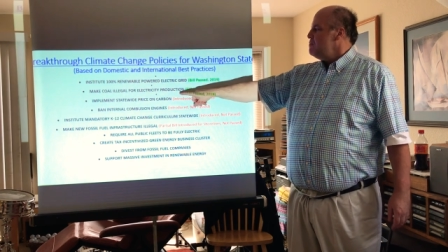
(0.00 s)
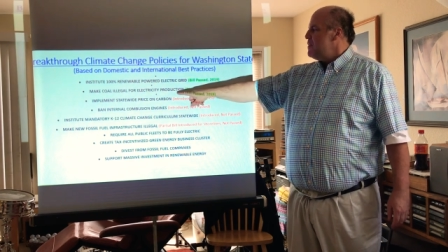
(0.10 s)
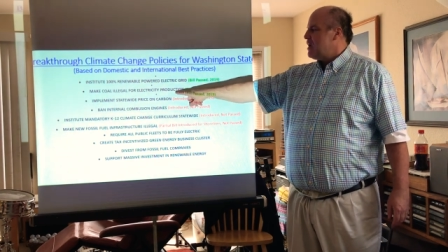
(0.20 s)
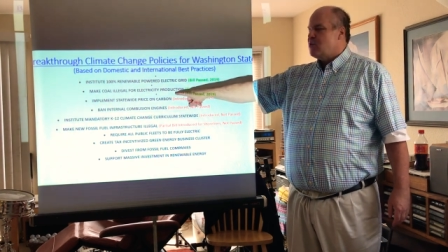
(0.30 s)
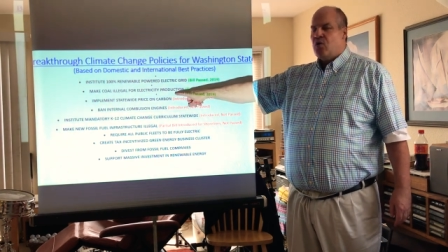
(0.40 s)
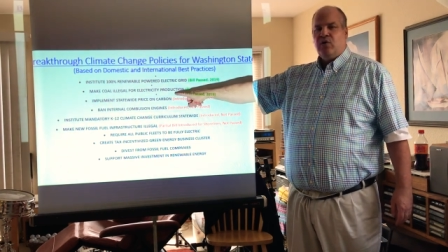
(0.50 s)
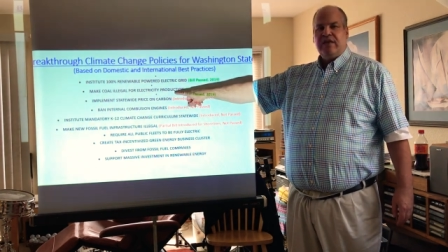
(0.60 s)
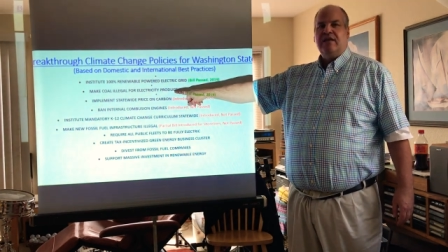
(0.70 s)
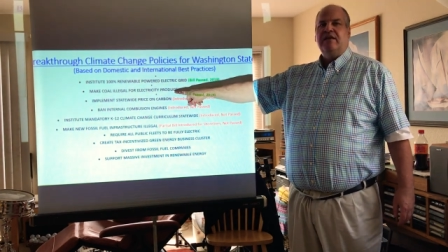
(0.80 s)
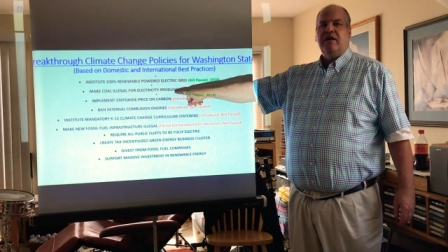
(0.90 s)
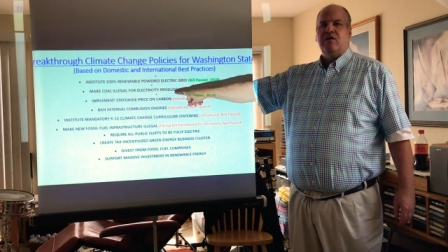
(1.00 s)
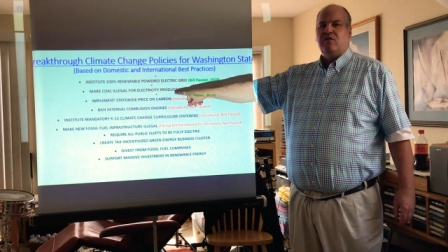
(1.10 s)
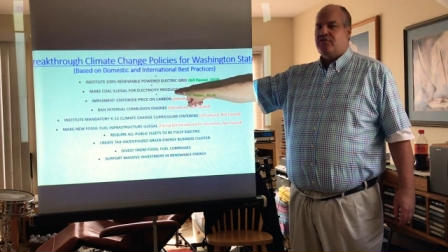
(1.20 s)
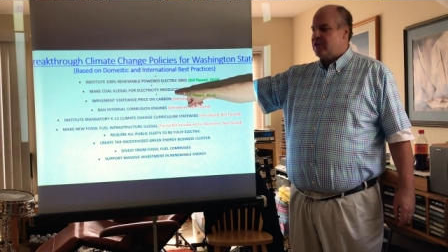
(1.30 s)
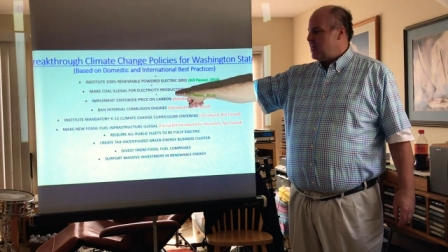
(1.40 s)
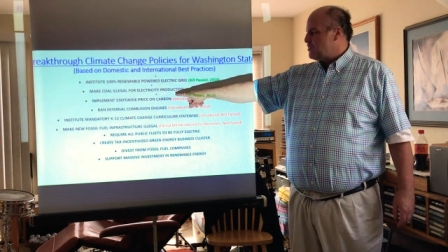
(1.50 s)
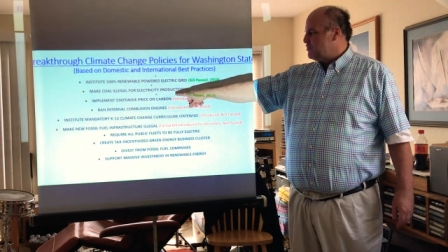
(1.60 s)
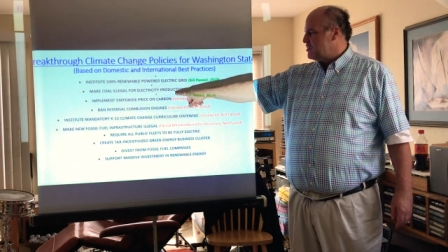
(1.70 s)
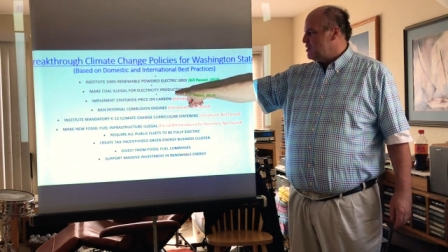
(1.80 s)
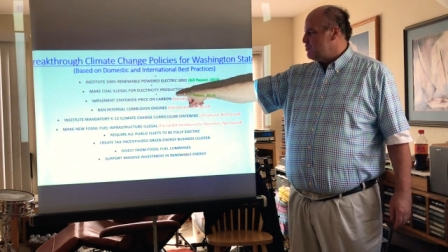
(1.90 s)
Make coal illegal for
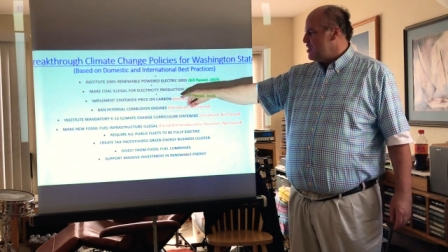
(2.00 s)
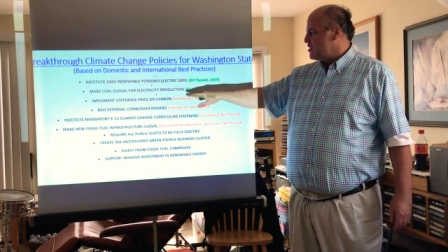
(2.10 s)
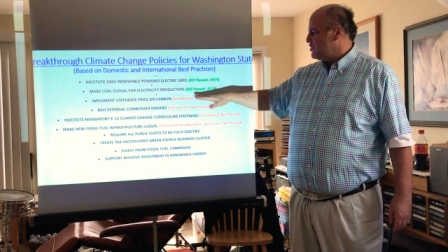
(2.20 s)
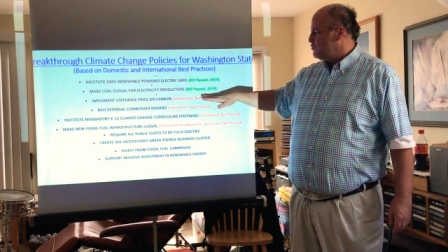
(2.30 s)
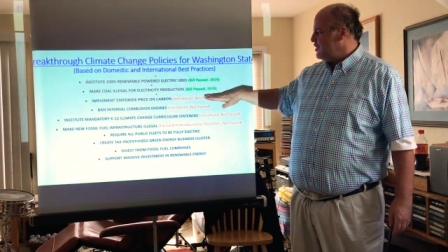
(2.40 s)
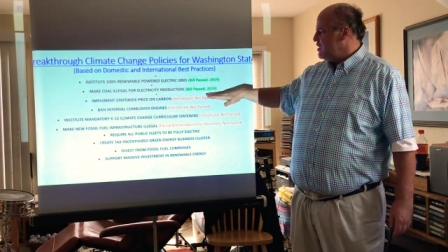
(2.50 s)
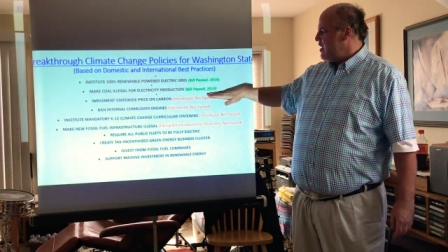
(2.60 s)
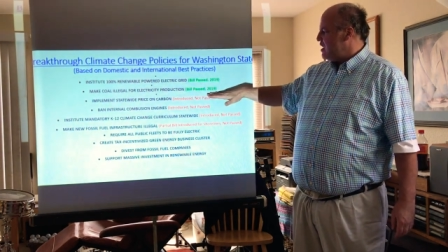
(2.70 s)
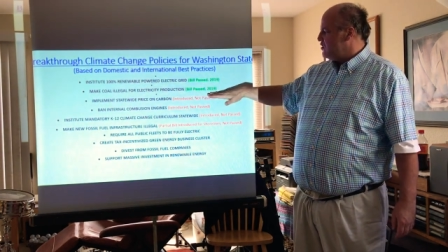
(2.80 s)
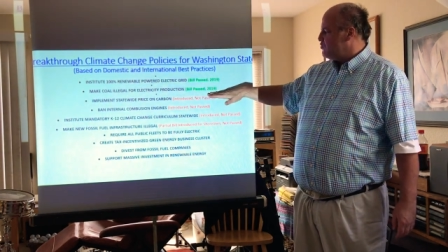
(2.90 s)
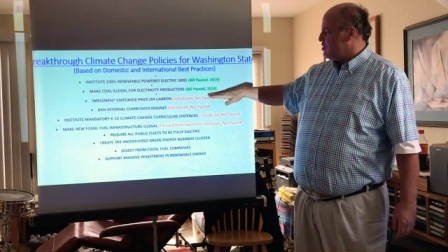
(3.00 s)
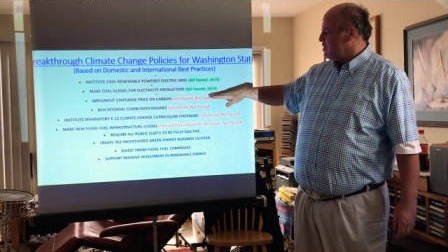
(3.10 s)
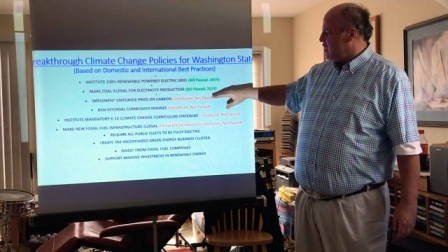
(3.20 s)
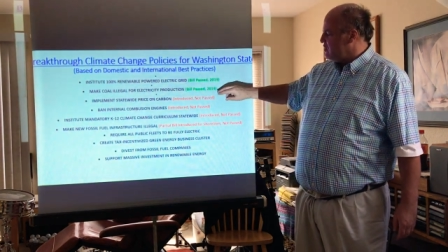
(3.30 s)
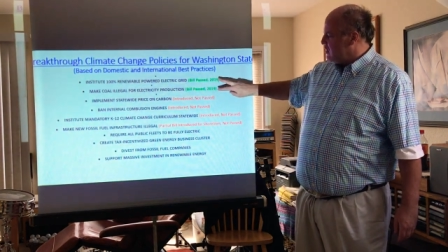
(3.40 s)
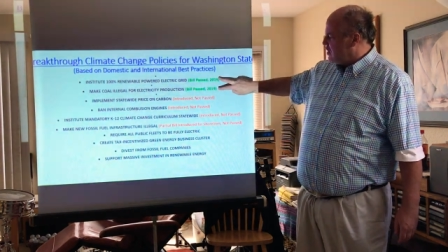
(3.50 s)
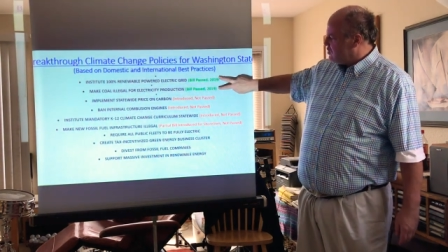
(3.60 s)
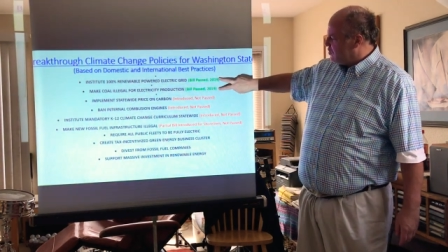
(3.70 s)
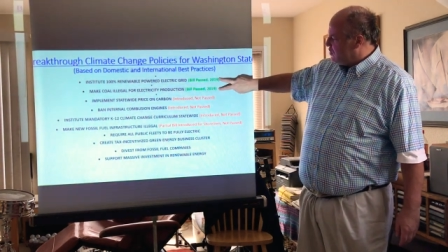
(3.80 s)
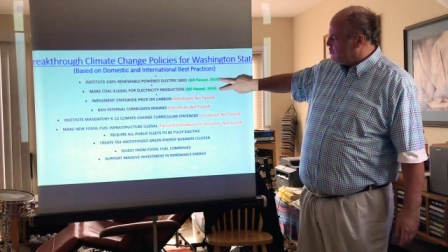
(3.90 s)
electricity production. We did that in 2019.
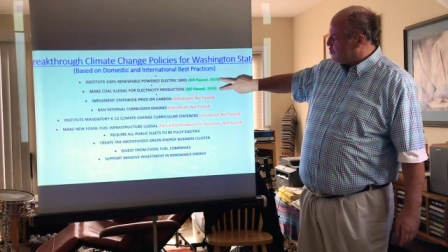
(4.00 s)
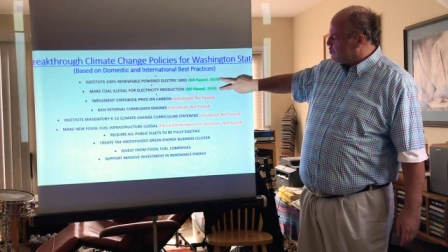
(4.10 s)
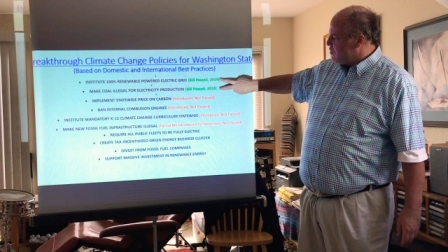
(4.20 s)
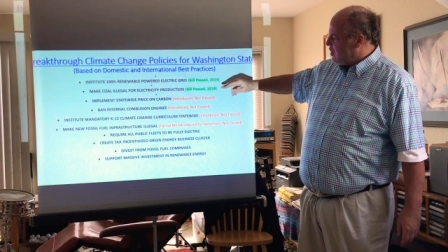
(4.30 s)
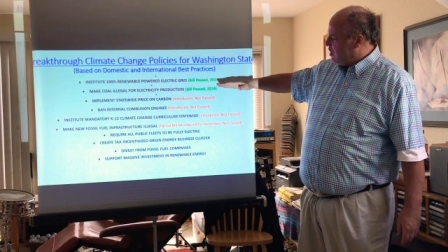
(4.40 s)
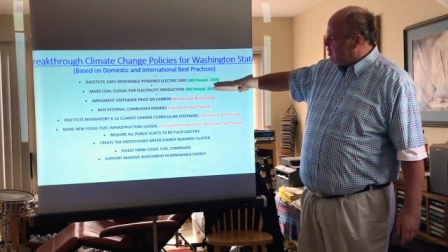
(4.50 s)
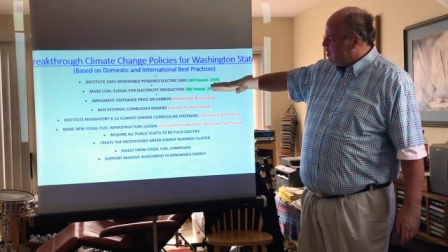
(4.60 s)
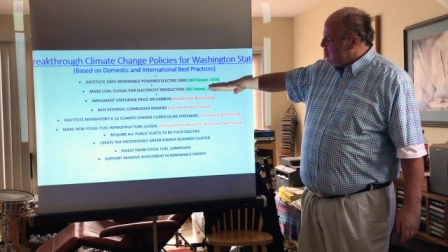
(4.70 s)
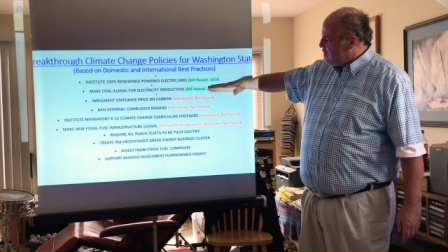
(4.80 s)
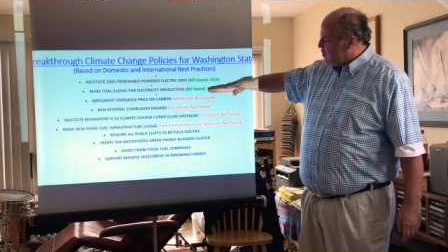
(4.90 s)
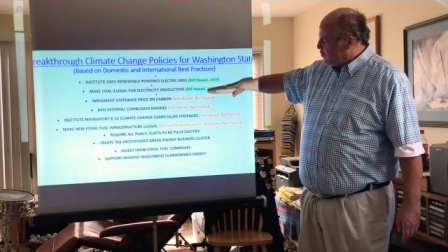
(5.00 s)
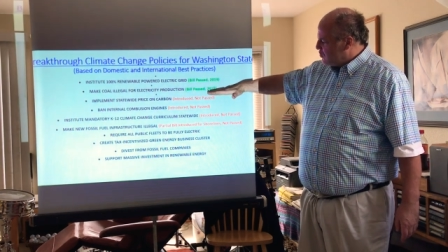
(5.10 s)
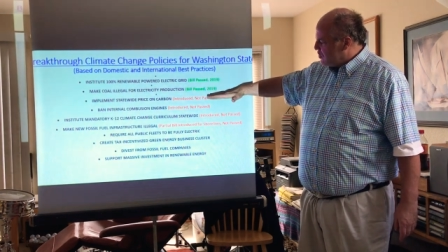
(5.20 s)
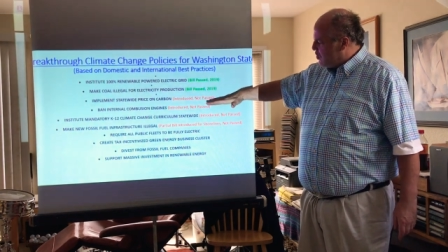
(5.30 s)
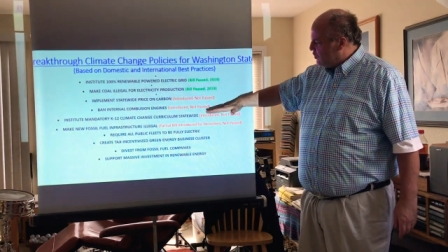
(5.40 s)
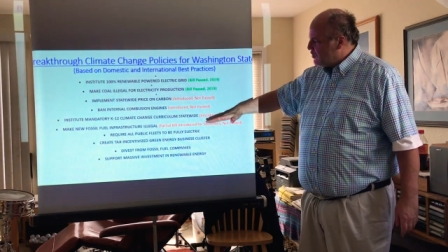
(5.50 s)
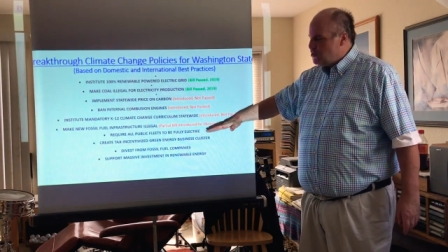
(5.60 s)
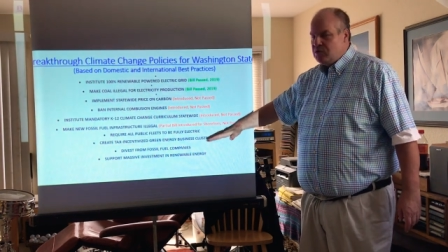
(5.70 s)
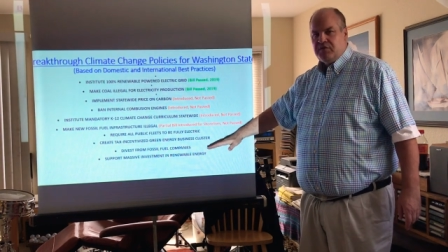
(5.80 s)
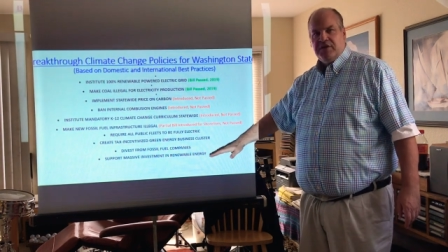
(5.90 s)
So these are green. Those are the only
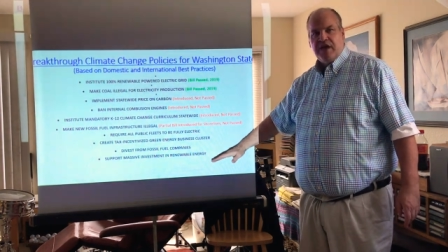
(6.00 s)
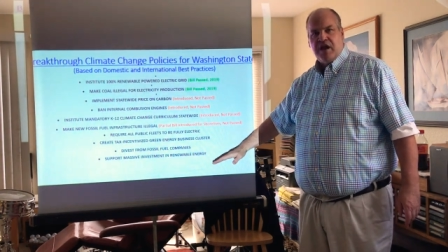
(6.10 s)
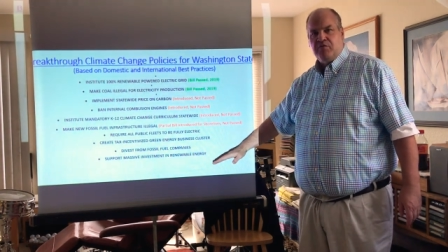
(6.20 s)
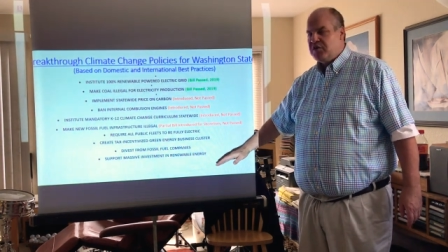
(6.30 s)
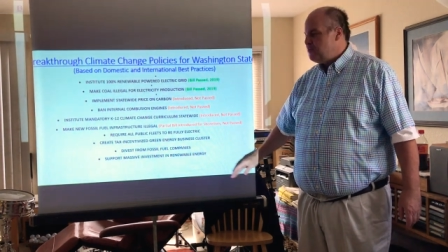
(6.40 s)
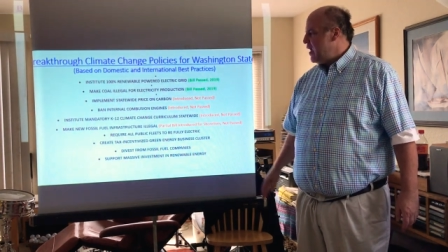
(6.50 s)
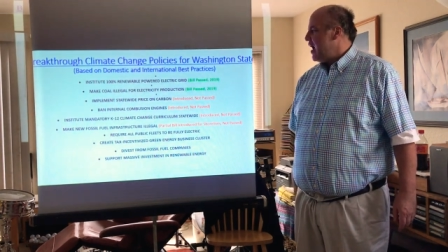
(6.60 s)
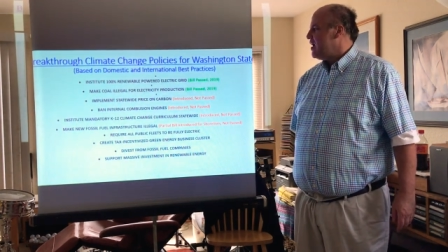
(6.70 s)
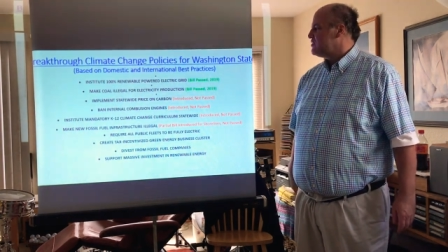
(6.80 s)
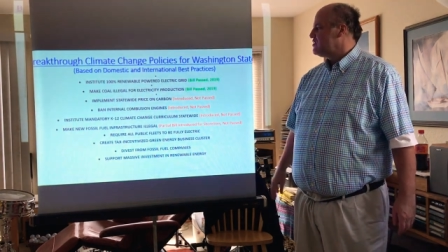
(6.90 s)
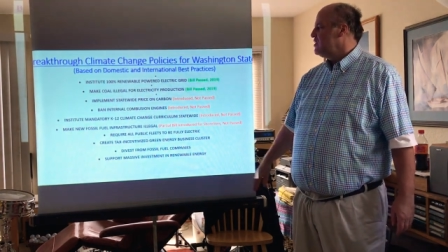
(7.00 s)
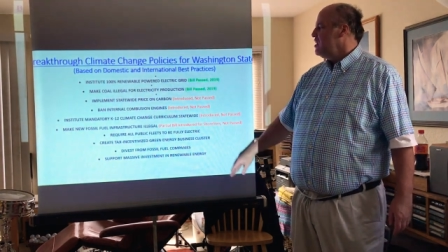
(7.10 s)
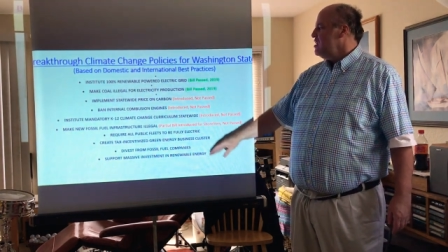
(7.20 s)
two of the 10 we've passed.